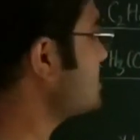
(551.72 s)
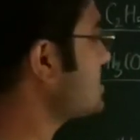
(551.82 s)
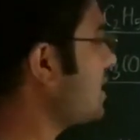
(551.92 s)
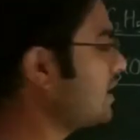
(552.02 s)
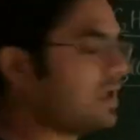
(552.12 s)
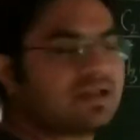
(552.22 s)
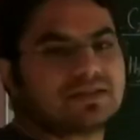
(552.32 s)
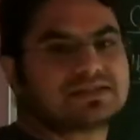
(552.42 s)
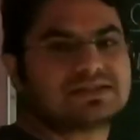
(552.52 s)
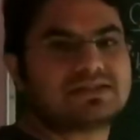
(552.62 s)
chart, and
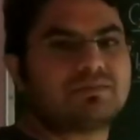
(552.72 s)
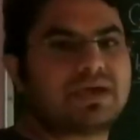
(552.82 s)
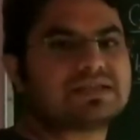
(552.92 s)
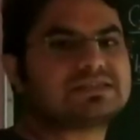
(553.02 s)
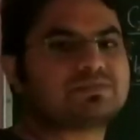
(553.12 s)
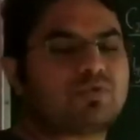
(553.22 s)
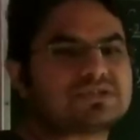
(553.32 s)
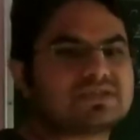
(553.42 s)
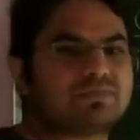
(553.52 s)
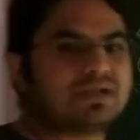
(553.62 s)
this is the best
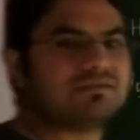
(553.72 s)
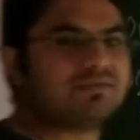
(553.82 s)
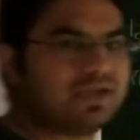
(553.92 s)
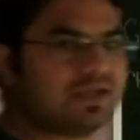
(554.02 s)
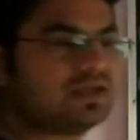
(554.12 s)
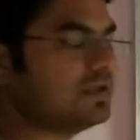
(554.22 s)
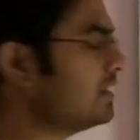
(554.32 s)
possible way